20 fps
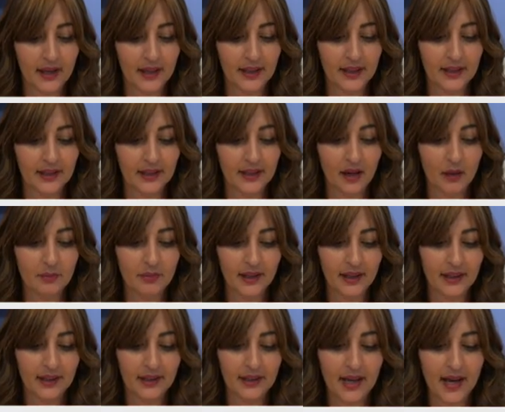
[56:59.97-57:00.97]
Rabbi
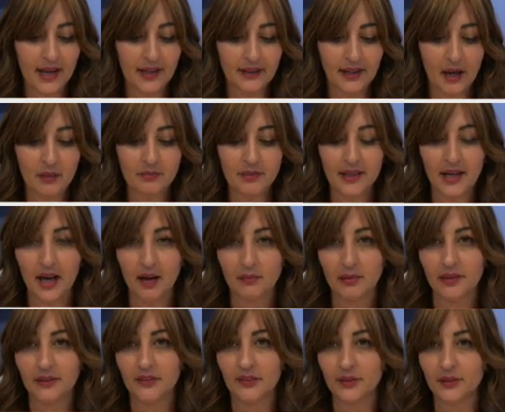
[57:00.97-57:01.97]
Chia and Rabbi
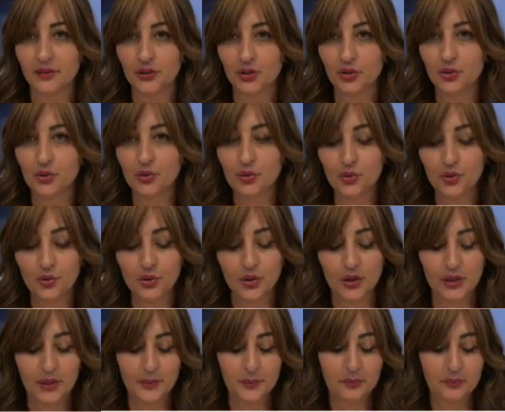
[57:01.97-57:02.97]
Abba, the two
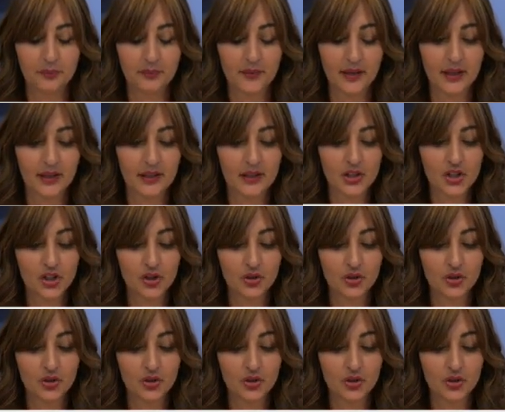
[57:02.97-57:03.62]
of